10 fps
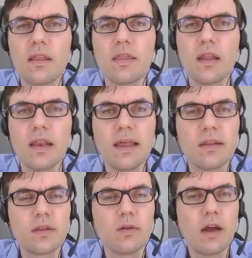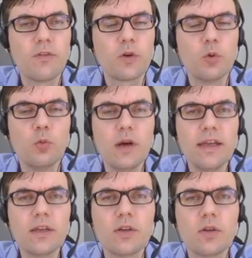the less you have to
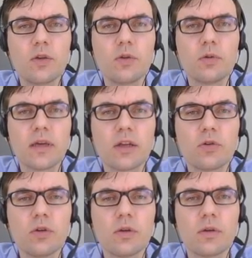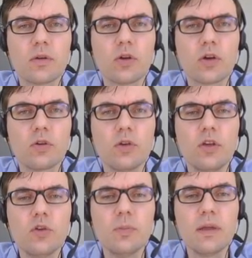wait to get to talk to a
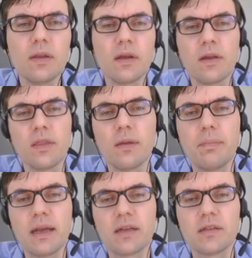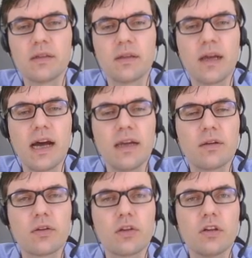human, the better, the higher the
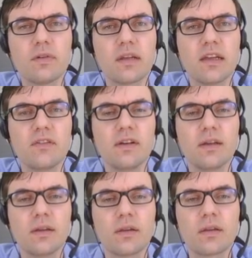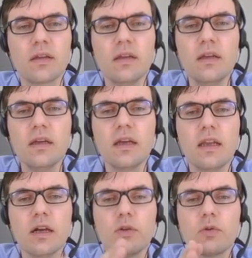service level is.
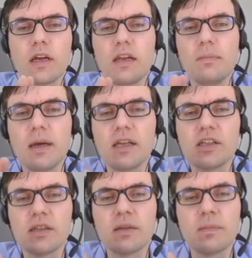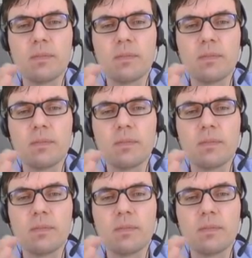Now you can imagine